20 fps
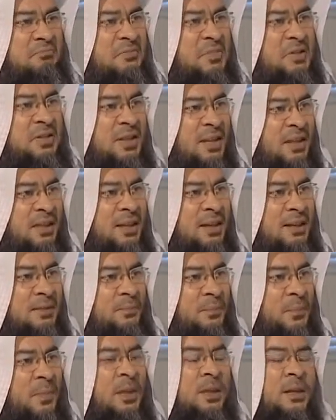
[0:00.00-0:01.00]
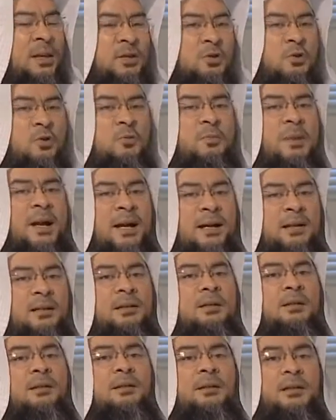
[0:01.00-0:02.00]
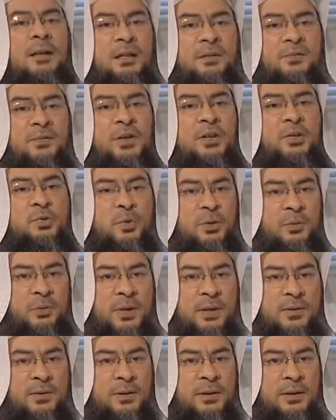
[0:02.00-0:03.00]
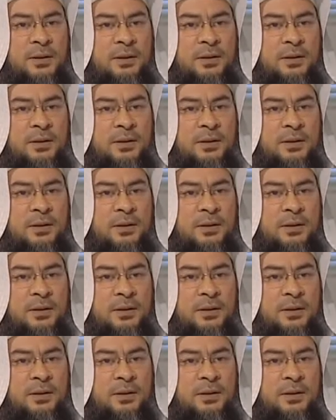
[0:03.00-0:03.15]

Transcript: It's nothing. Let's go back and finish what we